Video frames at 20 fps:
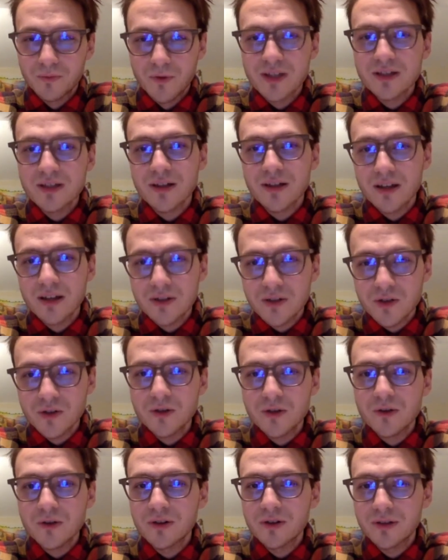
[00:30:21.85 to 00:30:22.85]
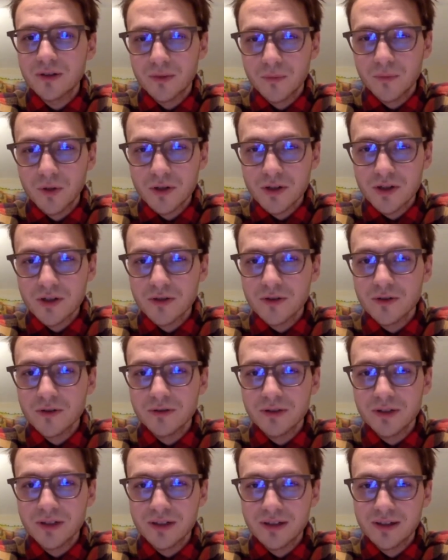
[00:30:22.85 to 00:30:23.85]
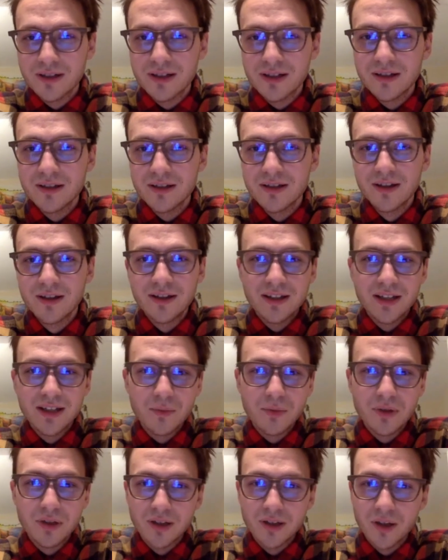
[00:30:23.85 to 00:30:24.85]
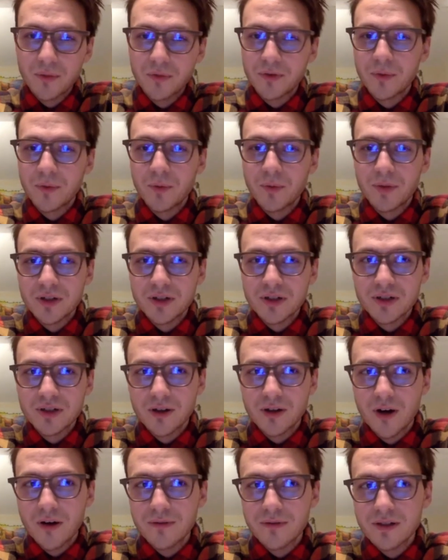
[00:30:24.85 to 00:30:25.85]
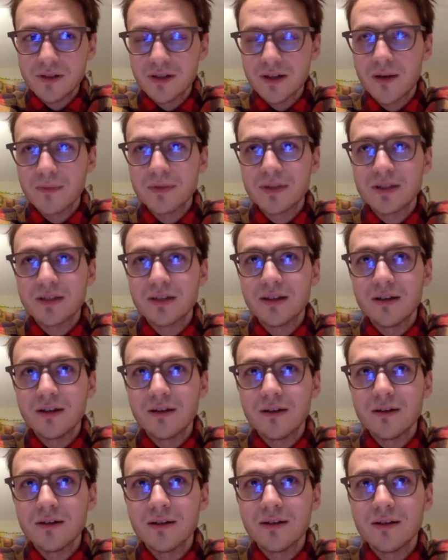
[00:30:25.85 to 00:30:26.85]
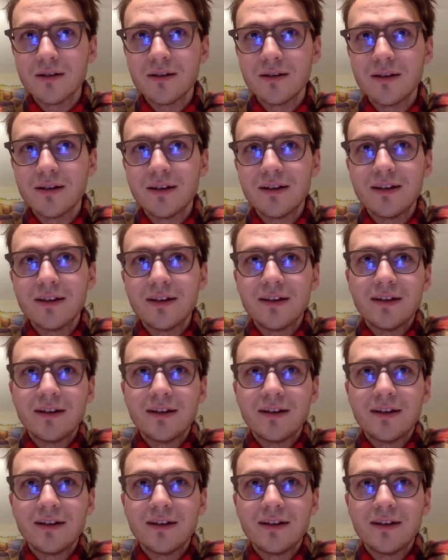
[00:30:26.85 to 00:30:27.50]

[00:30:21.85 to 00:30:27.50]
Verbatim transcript: residential, commercial, like they picked up from a bunch of coffee shops in the area.